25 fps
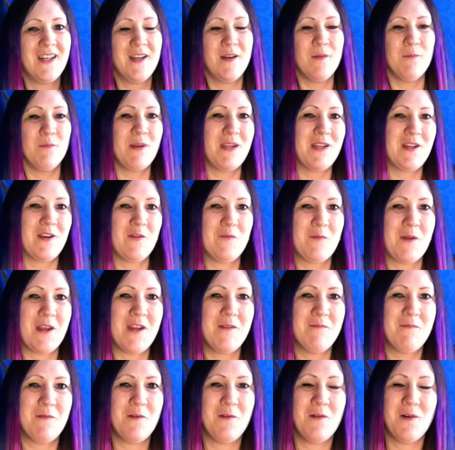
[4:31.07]
meet new
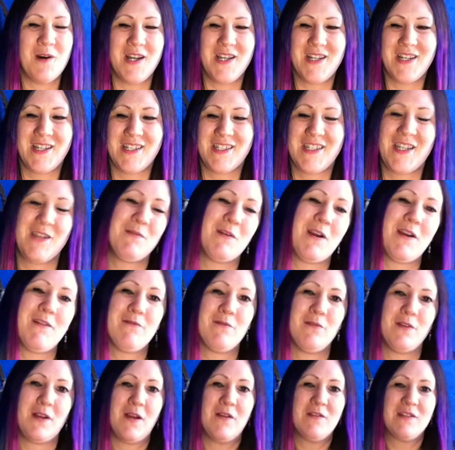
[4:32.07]
people and see what
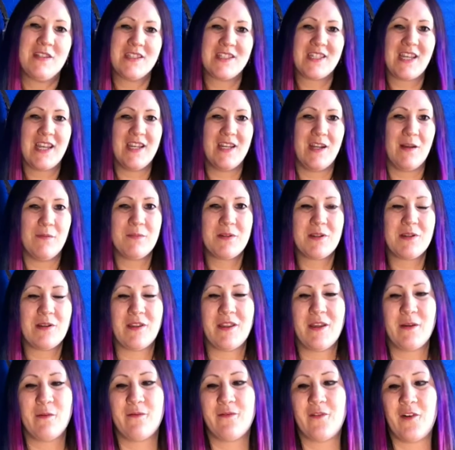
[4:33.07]
everyone else is getting up to. I
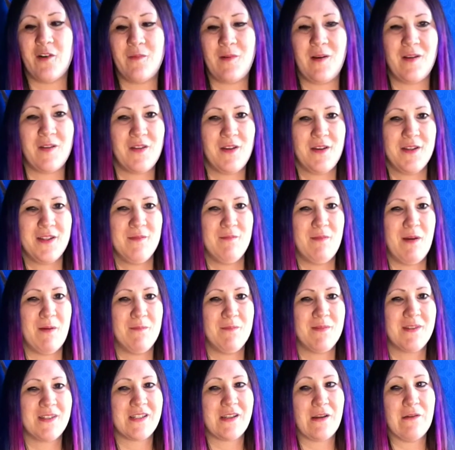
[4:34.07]
think we've got about 30
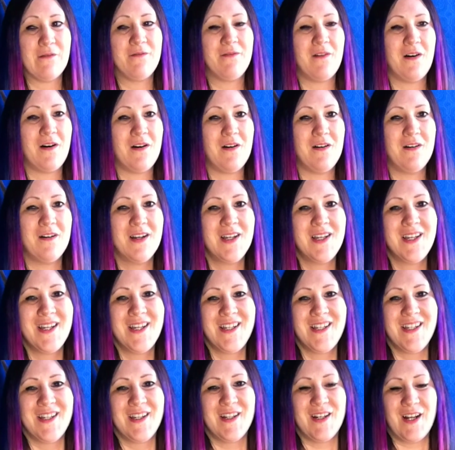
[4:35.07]
members so far.
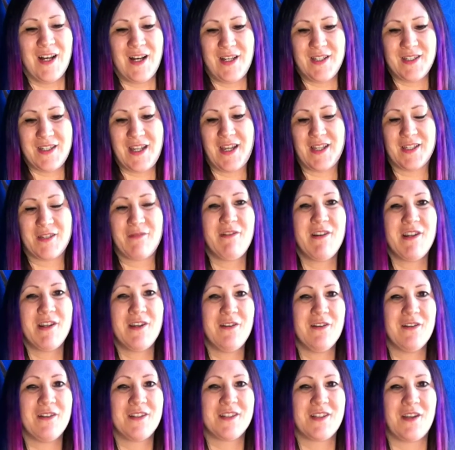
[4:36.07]
And yeah, it's really
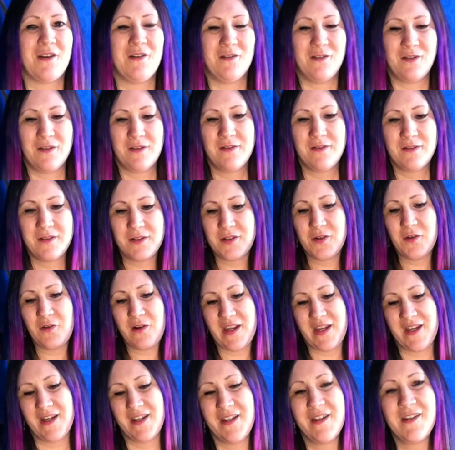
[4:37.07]
good. So
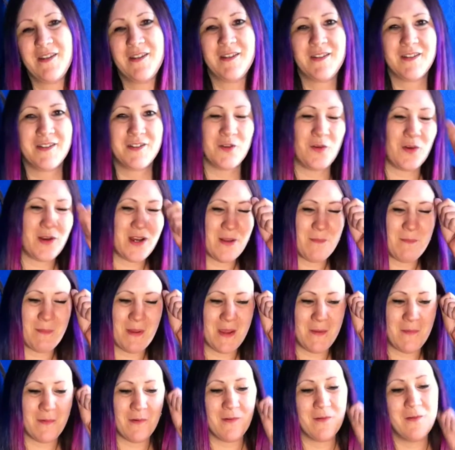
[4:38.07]
join in
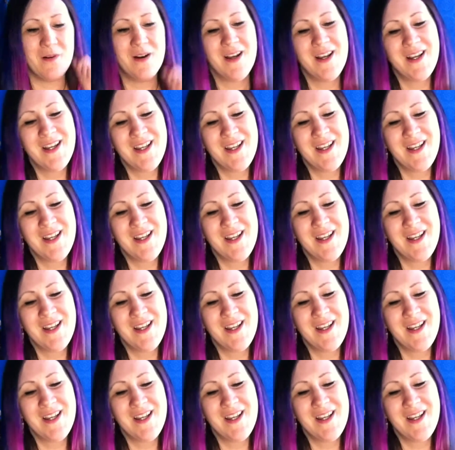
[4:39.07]
people.